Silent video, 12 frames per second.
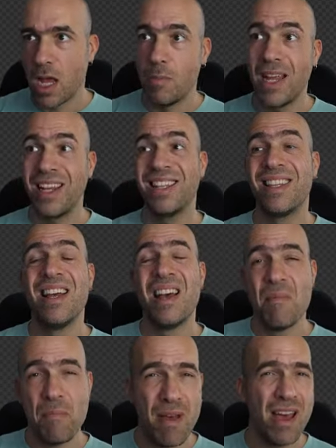and make it
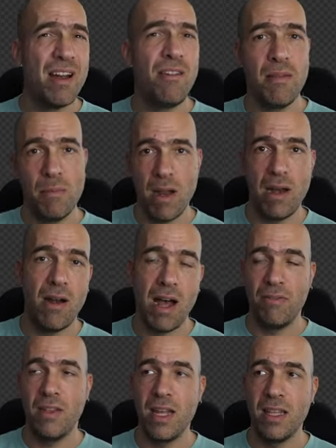better and better
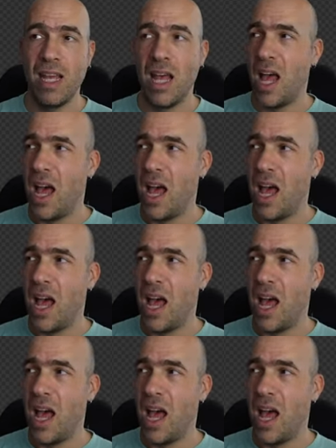after that.